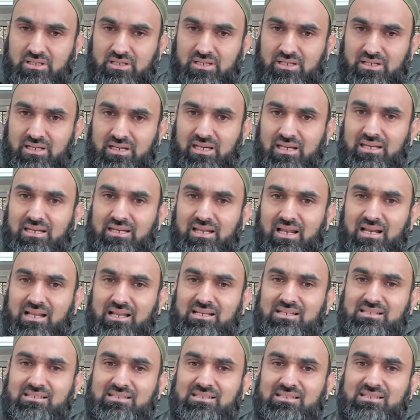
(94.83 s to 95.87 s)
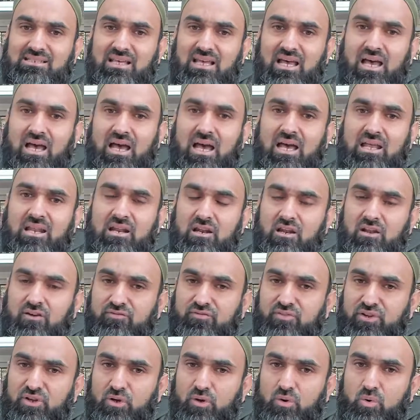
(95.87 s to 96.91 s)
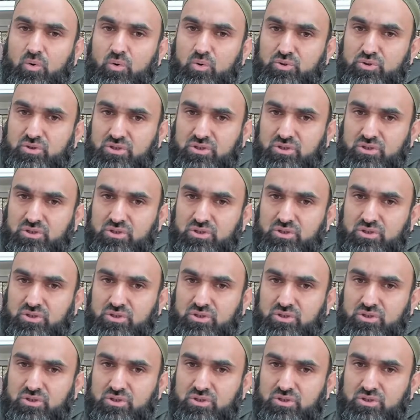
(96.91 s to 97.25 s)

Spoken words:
Innal insana lafi khusr.